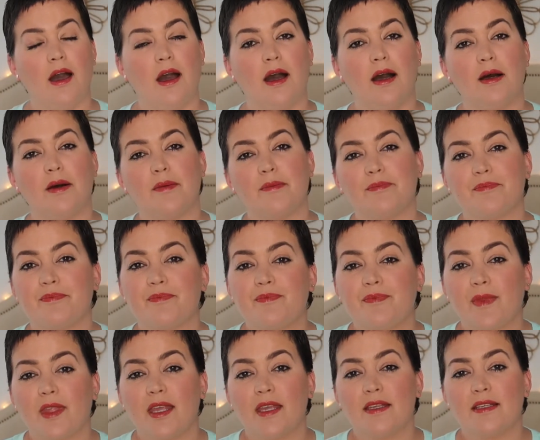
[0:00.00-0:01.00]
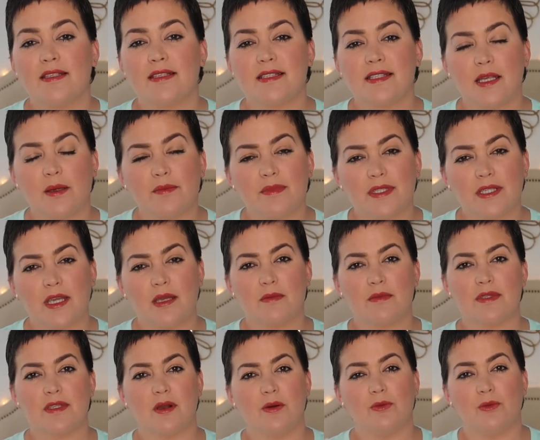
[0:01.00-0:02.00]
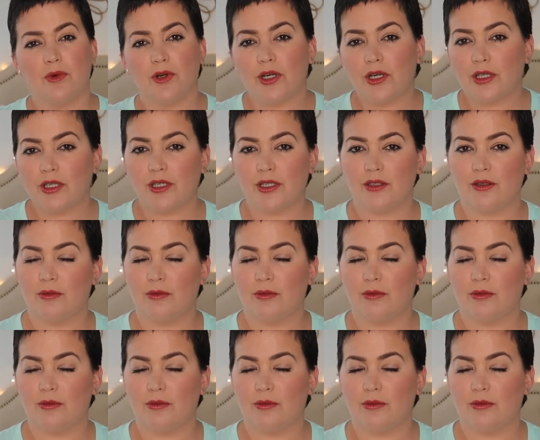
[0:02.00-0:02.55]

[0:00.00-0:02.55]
Um, sometimes at work,